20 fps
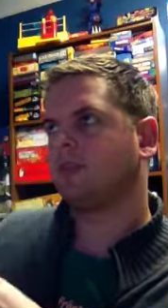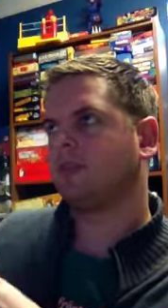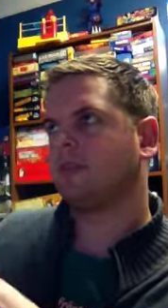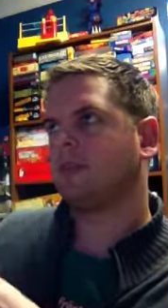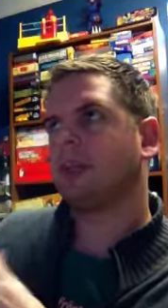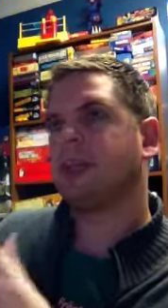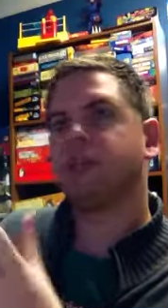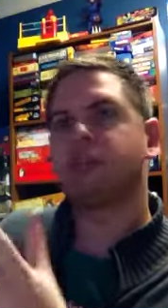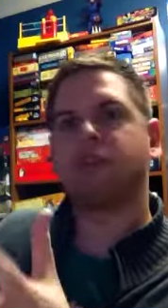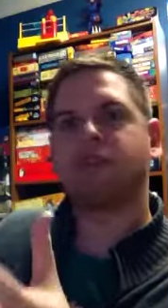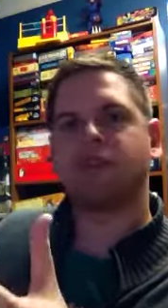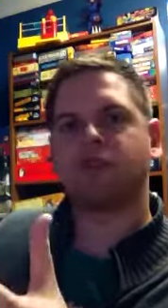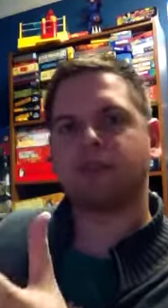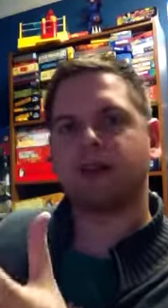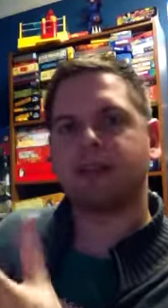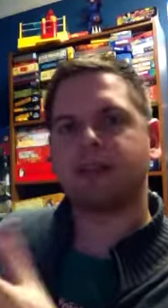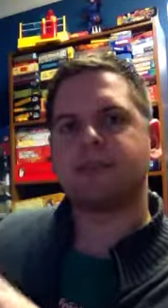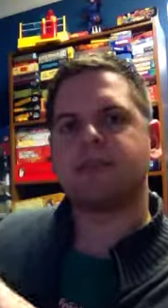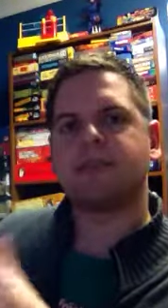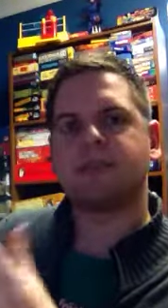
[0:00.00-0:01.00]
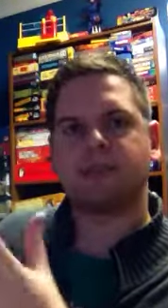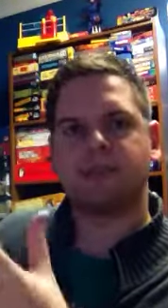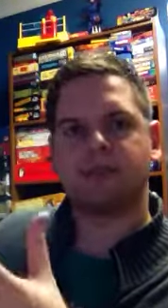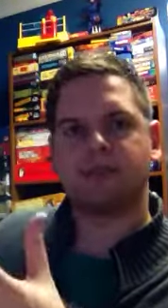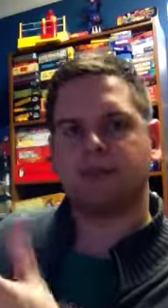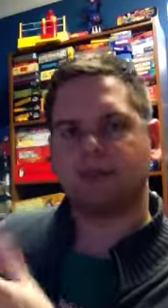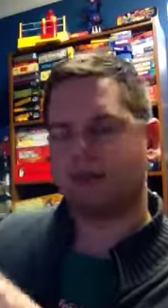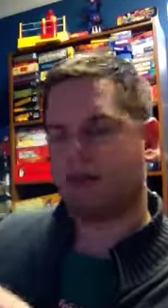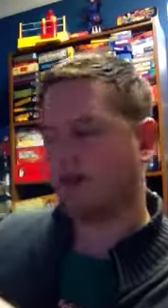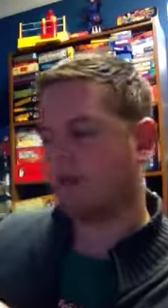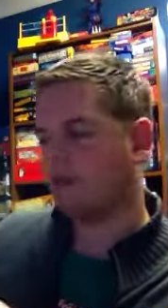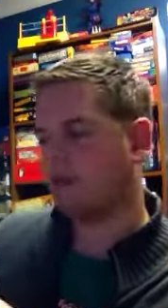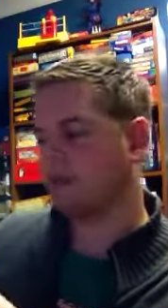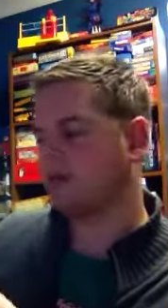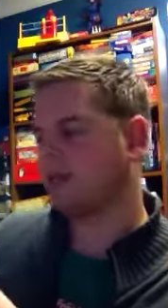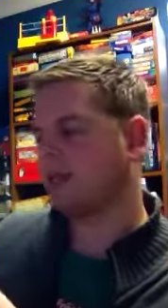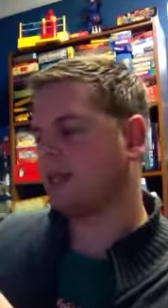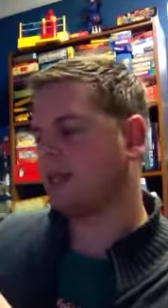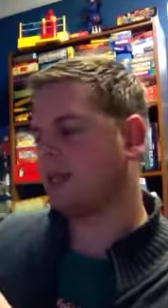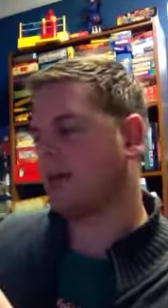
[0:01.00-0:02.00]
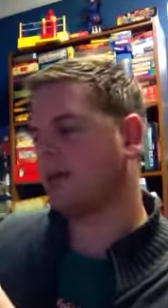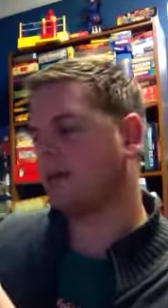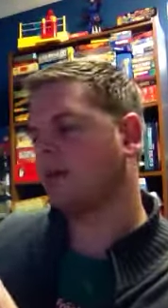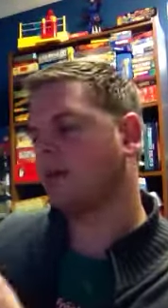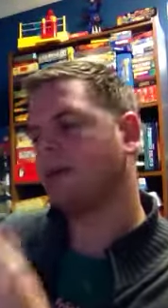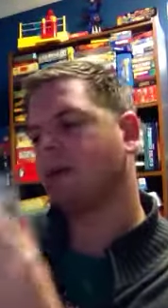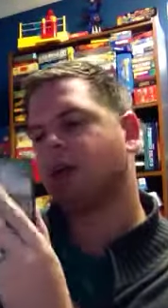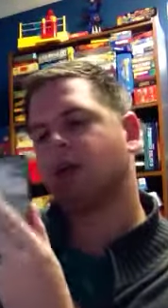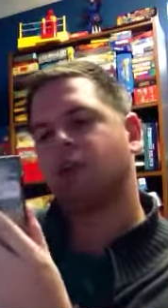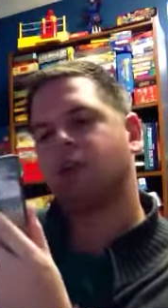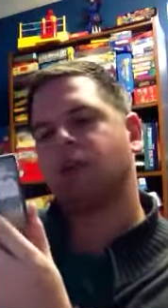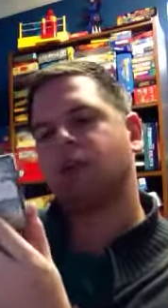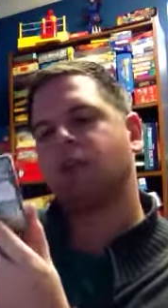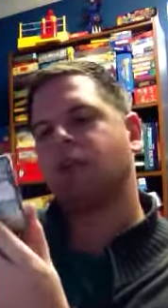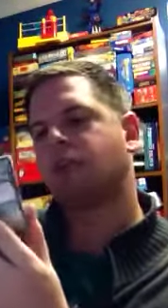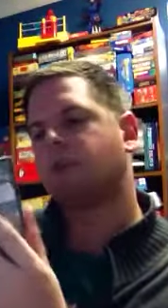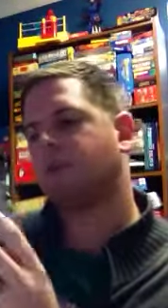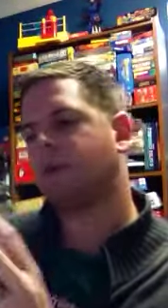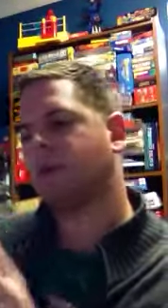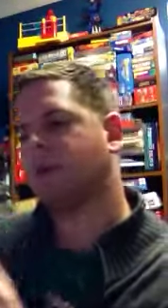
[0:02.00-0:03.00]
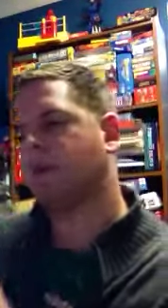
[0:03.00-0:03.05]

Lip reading: Legend of Drizzt and other ones like that. So those are pretty